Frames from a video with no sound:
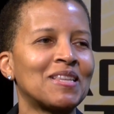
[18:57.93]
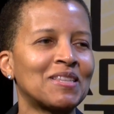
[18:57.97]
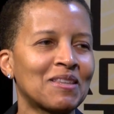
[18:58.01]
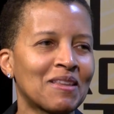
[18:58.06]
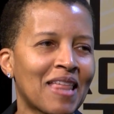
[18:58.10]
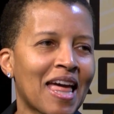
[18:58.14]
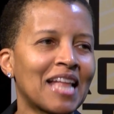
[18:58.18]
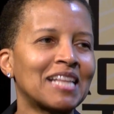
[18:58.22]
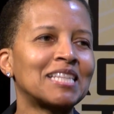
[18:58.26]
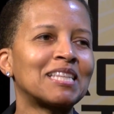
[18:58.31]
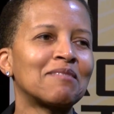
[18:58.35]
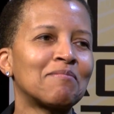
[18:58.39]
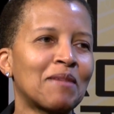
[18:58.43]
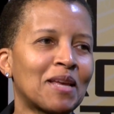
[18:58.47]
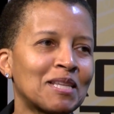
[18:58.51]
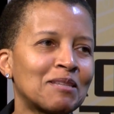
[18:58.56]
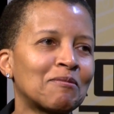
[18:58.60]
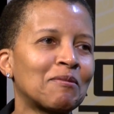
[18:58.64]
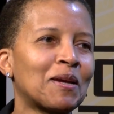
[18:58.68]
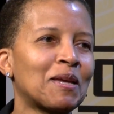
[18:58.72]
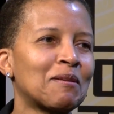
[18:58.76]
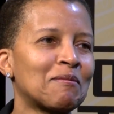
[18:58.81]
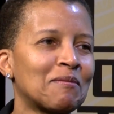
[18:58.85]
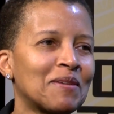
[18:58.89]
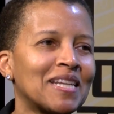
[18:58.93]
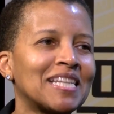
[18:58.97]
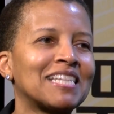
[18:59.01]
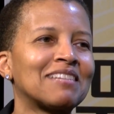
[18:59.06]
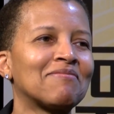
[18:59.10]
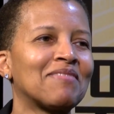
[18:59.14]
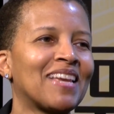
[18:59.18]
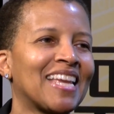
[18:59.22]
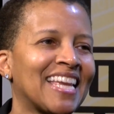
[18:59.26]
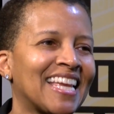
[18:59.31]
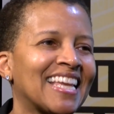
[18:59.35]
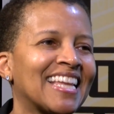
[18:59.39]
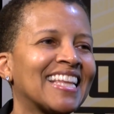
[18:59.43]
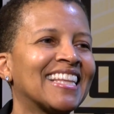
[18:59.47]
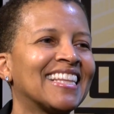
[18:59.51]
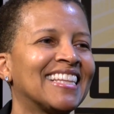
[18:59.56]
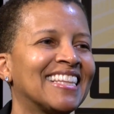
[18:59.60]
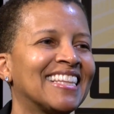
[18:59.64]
So that's the best way to reach me.